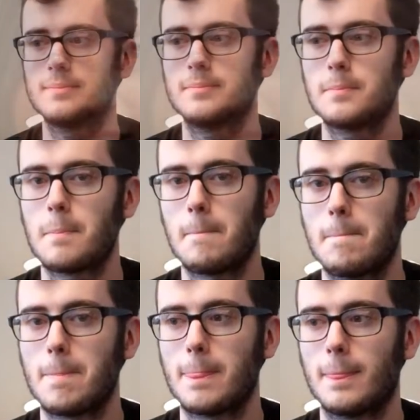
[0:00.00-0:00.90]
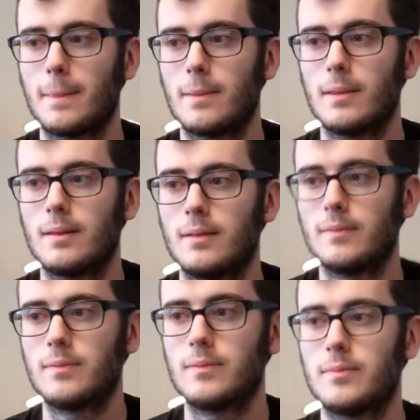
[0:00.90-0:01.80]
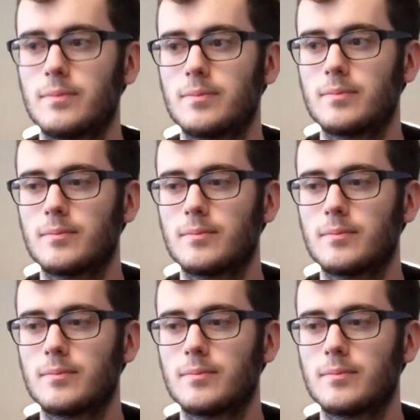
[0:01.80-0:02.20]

Hello, Jay Barry. Can you